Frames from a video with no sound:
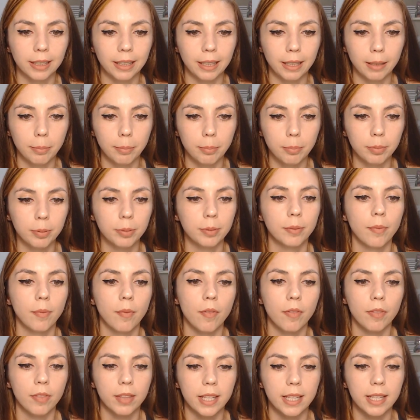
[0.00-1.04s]
keep
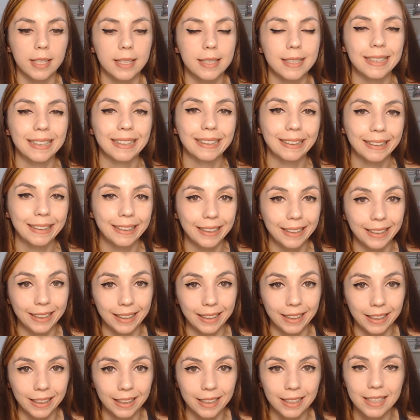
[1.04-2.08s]
this key
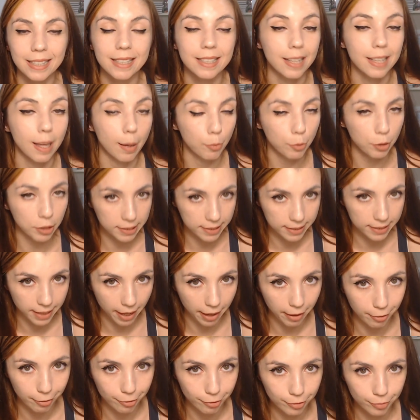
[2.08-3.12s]
somewhere
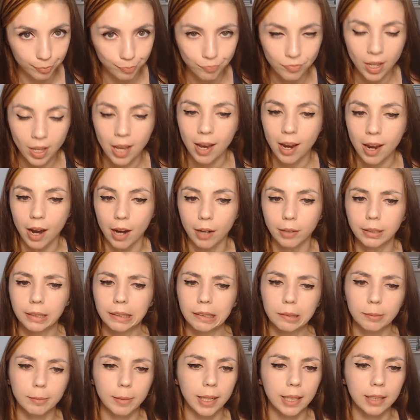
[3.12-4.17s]
safe. I
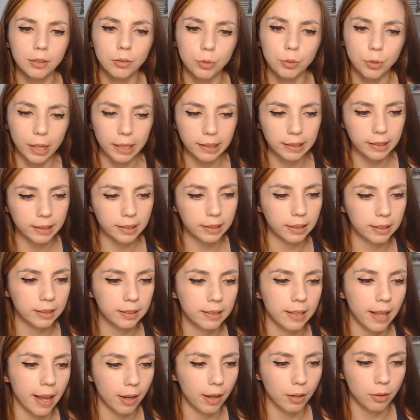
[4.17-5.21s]
recommend writing it
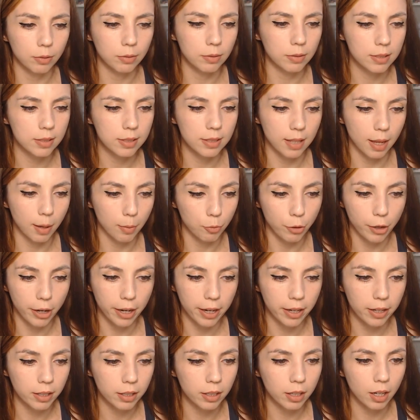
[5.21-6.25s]
down
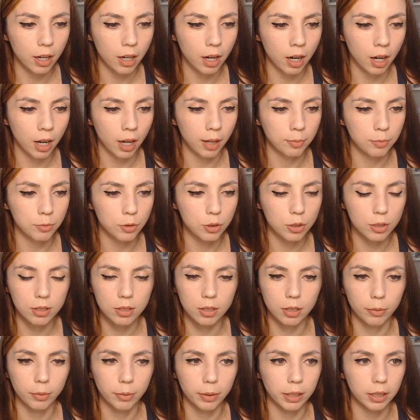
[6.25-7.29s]
somewhere. I'm just
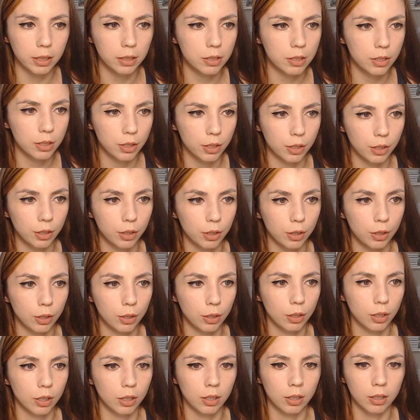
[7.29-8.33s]
going to
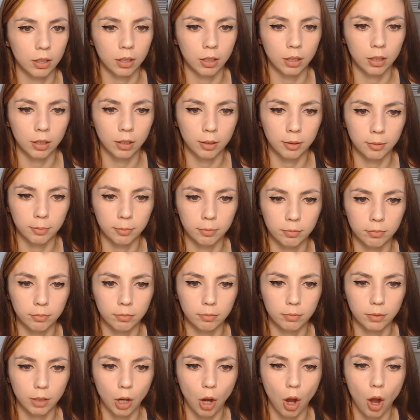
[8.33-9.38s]
um,
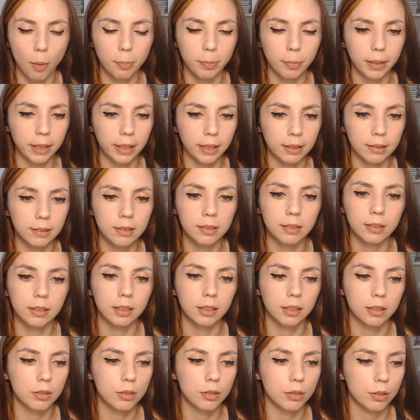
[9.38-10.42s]
copy it
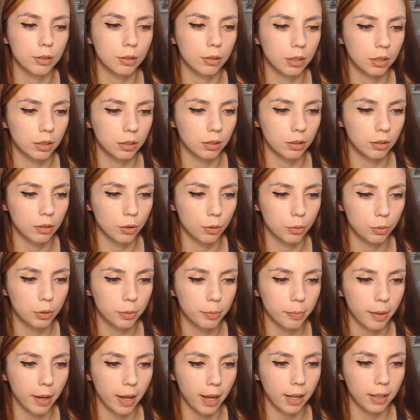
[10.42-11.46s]
into a
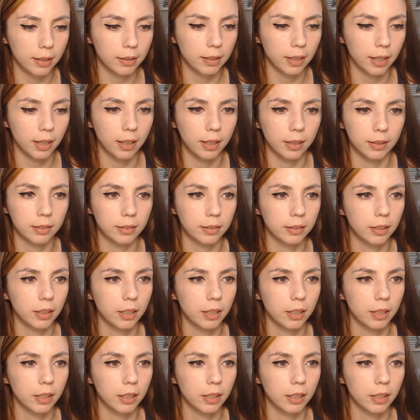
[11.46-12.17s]
notepad, and